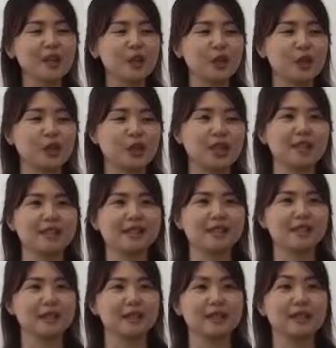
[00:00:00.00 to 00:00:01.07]
which is
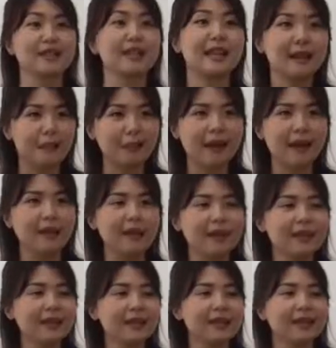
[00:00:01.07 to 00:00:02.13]
the snake plant,
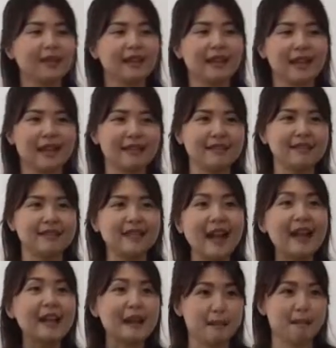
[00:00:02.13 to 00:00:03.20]
can
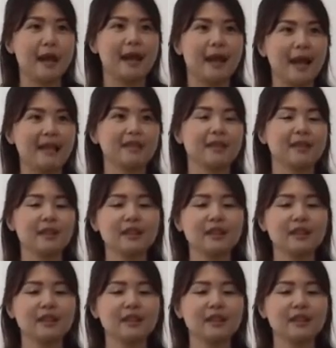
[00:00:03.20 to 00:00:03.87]
die in my hand?